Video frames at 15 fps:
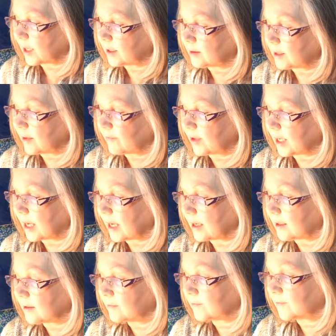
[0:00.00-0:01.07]
a loving hand
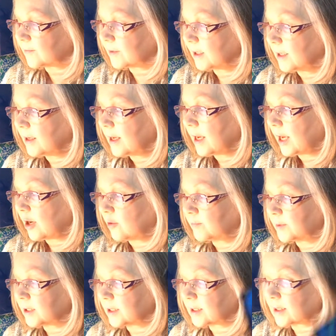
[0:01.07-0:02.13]
of help
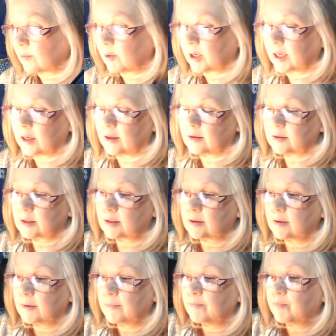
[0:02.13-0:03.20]
to someone else.
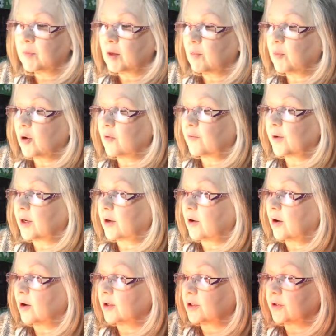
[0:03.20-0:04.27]
Perfect
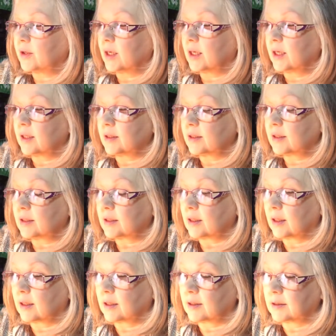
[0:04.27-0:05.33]
card, you guys.
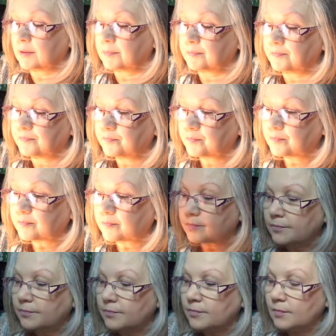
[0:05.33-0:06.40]

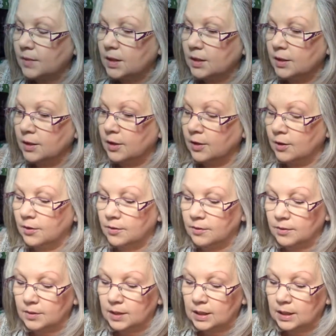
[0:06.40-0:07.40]
You know,